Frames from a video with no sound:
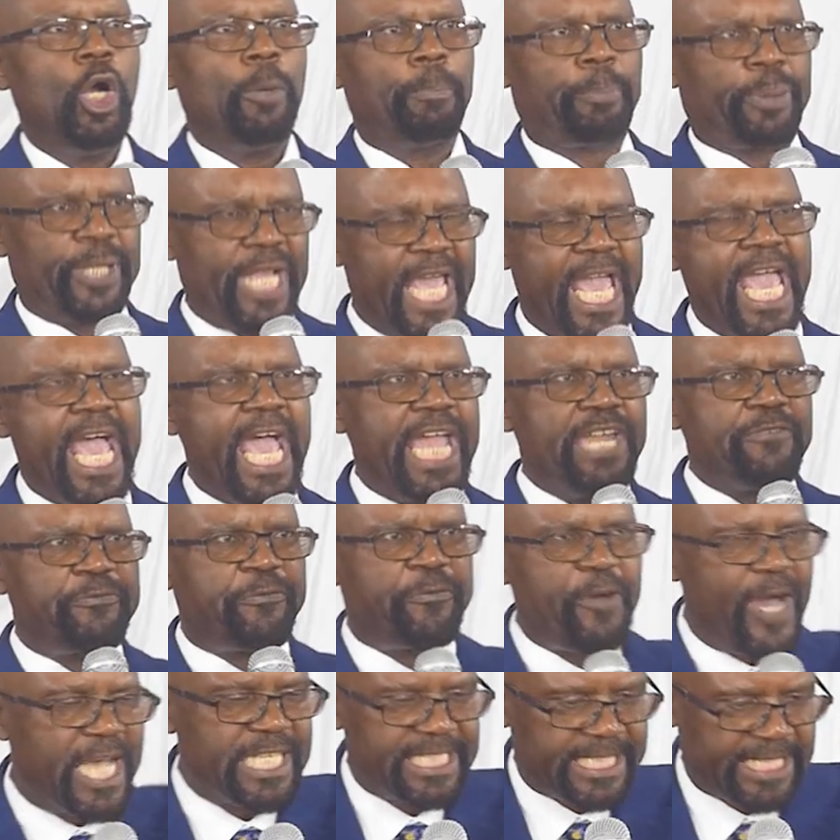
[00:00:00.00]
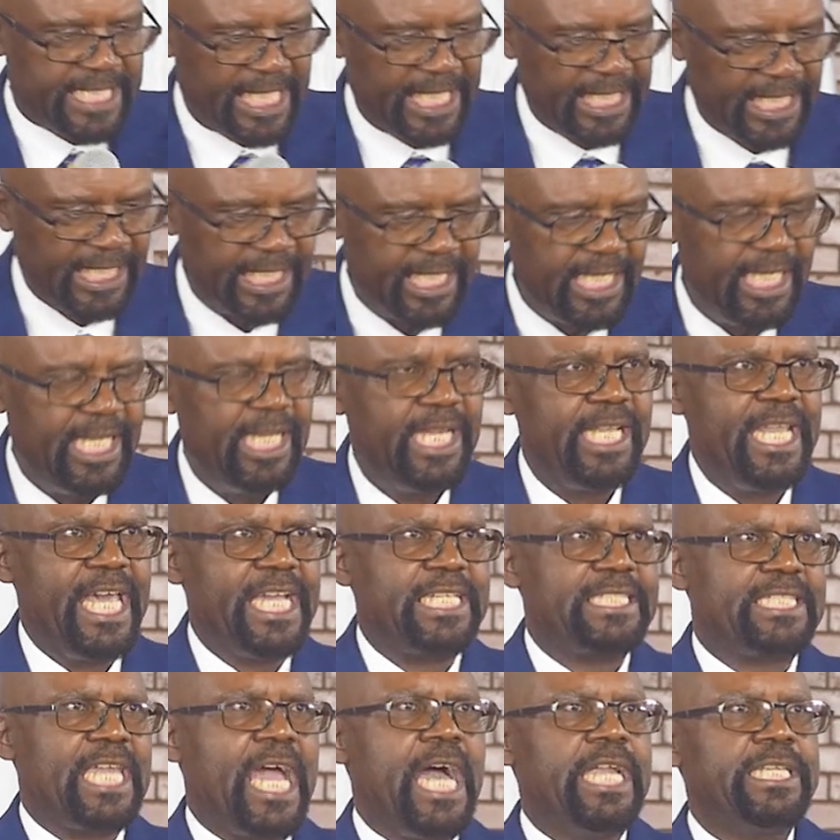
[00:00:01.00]
prayer and fasting
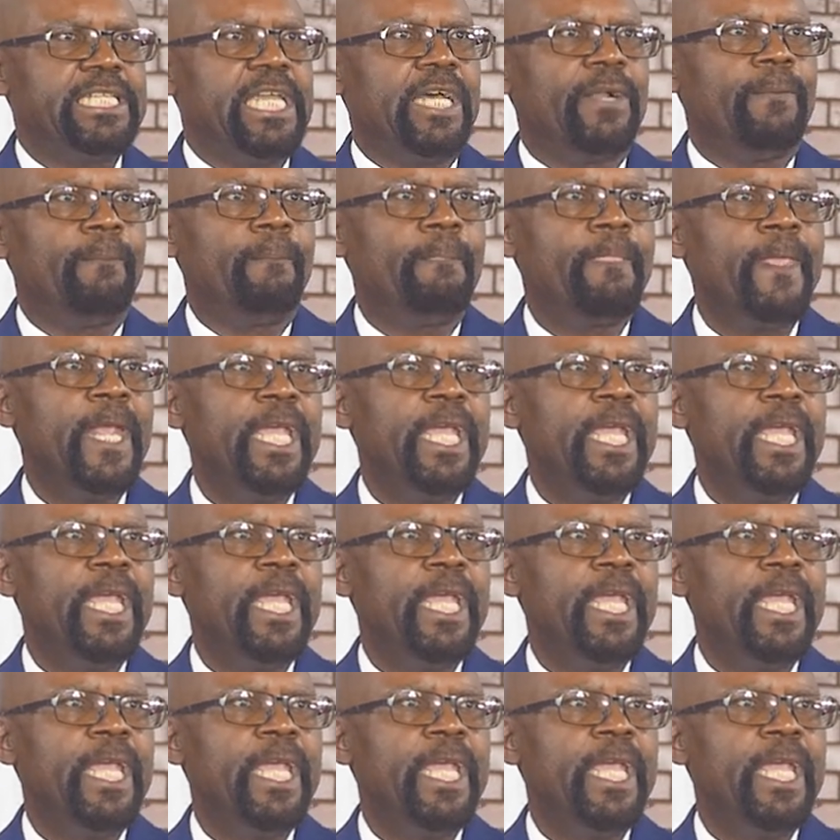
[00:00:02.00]
like Daniel.